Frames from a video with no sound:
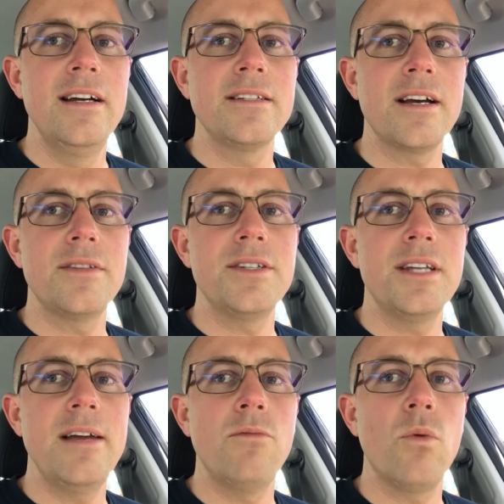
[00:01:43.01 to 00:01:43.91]
It's got the
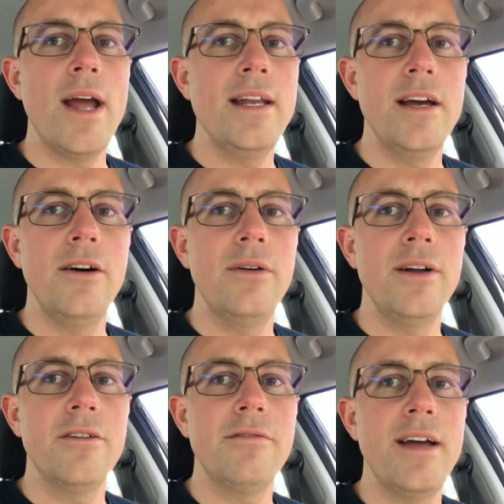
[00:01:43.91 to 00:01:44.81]
same radio
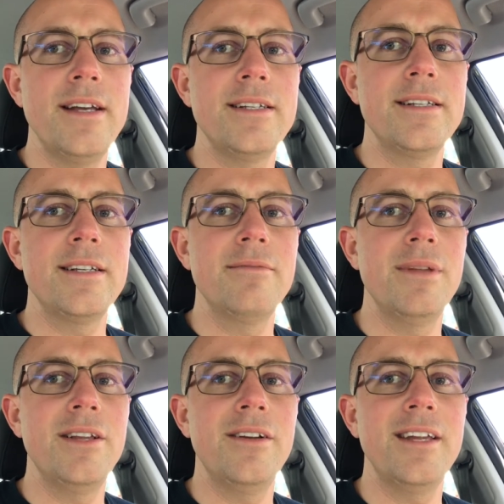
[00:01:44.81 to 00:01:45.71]
interface,
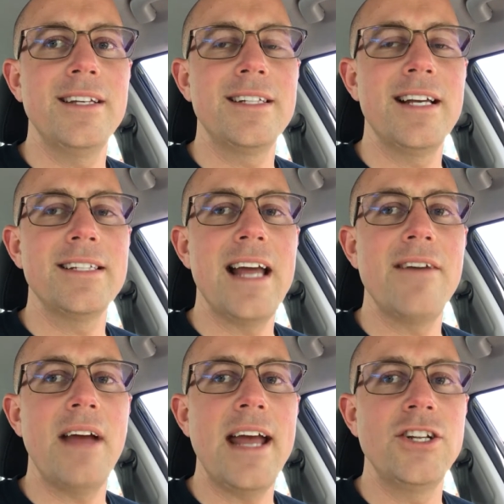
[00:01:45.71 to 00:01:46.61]
but the only thing is it doesn't
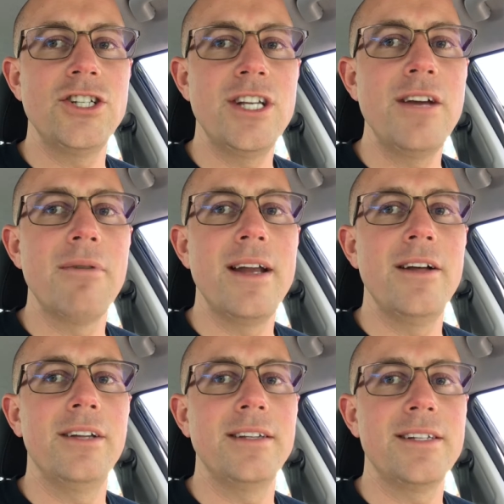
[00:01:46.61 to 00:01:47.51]
have HD
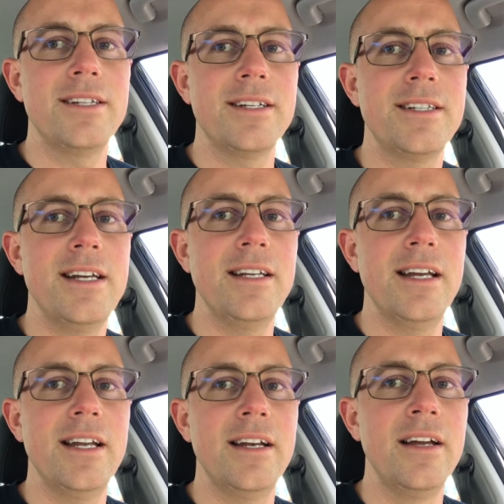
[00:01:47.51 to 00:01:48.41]
radio like the 16
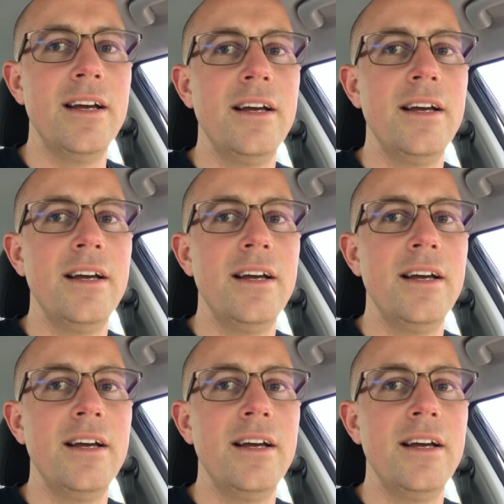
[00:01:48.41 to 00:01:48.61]
did, and